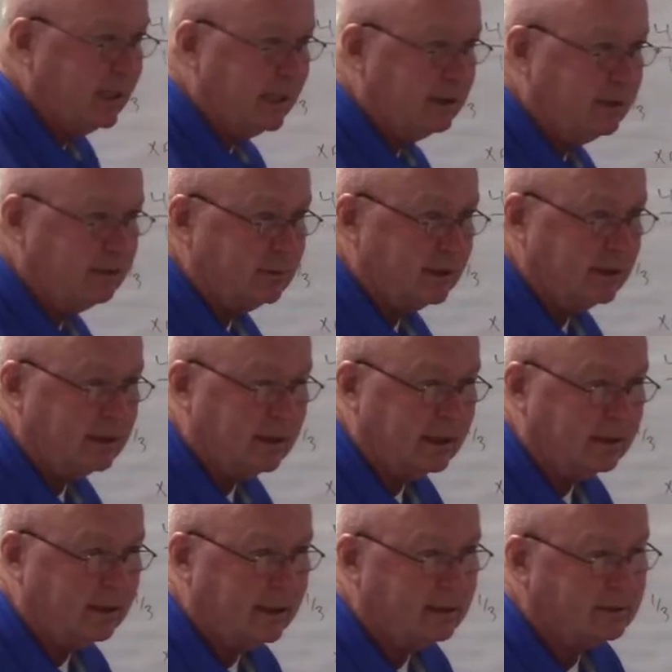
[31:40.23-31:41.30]
can't use
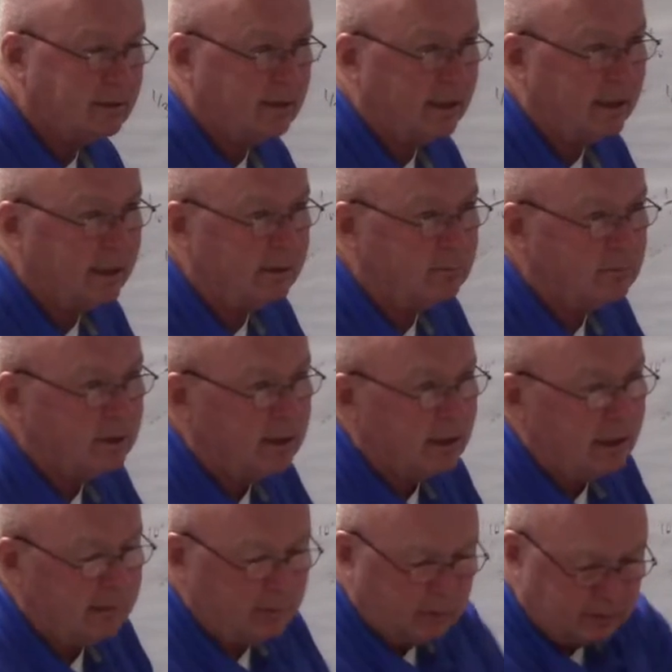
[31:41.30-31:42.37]
anything less than that.
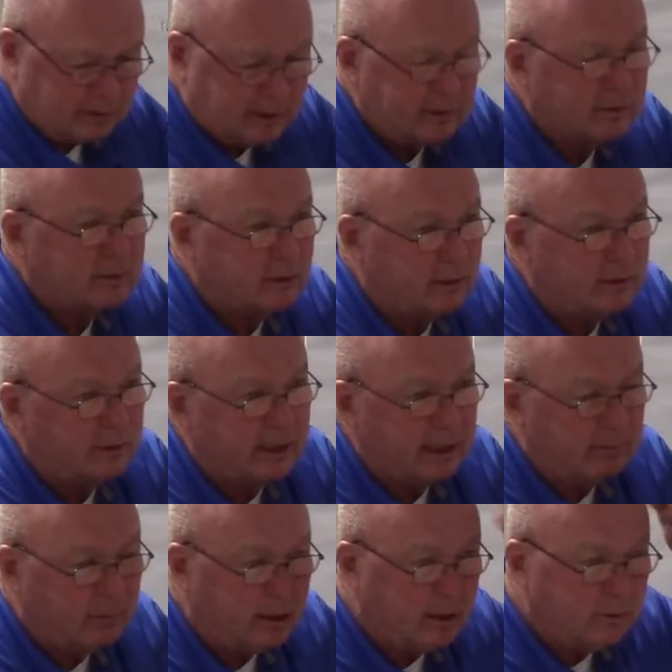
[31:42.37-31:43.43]
Even though it says it's a 100
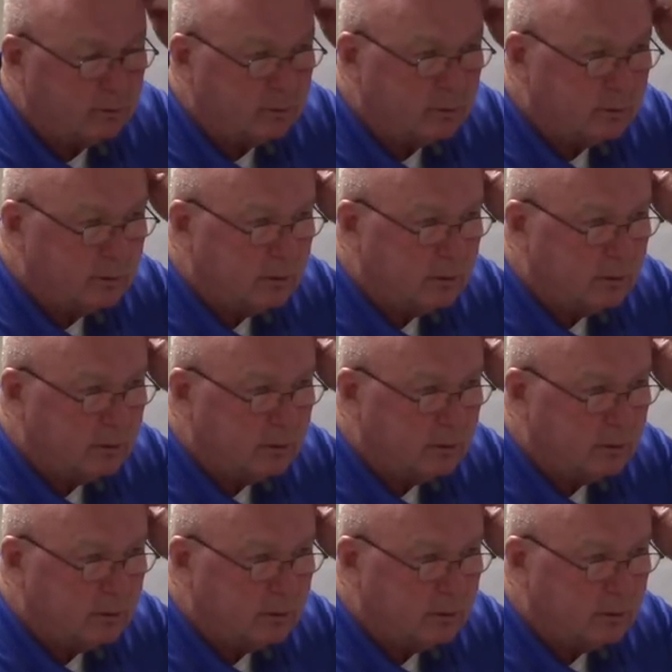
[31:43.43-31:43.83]
amp load.